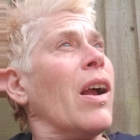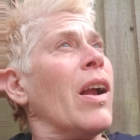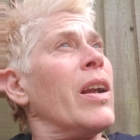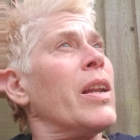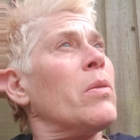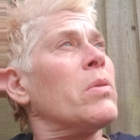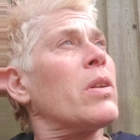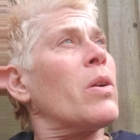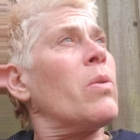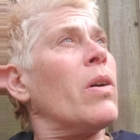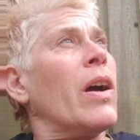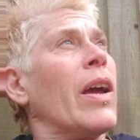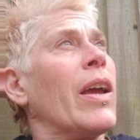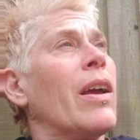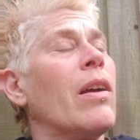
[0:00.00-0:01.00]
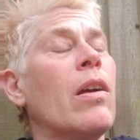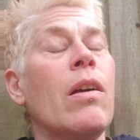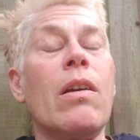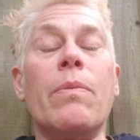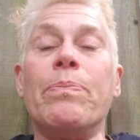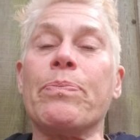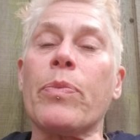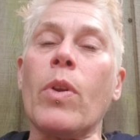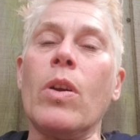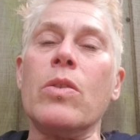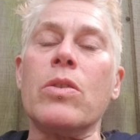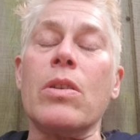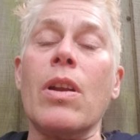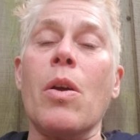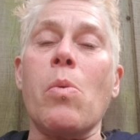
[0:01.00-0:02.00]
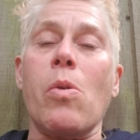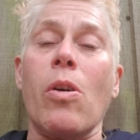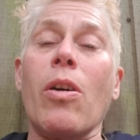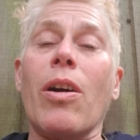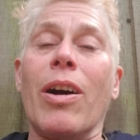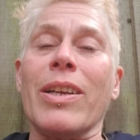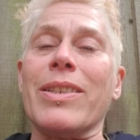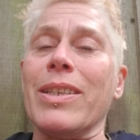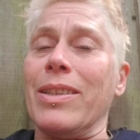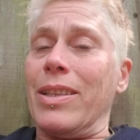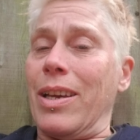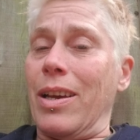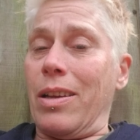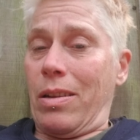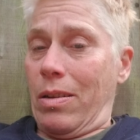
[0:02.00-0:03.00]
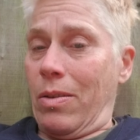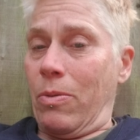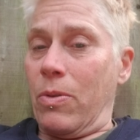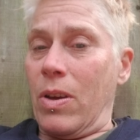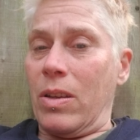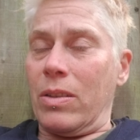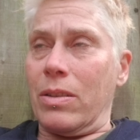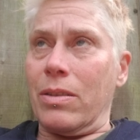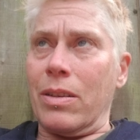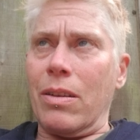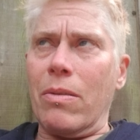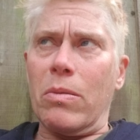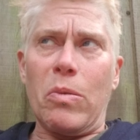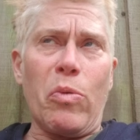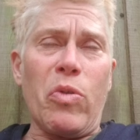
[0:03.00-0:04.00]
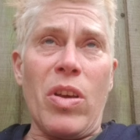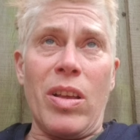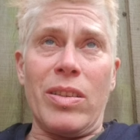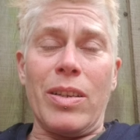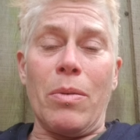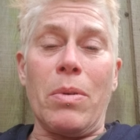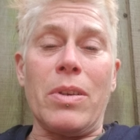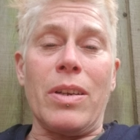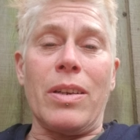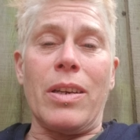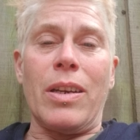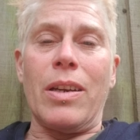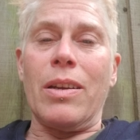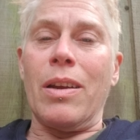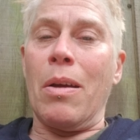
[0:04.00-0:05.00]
And it was quite, do you know what? I did that first, I think it was the first time I did it.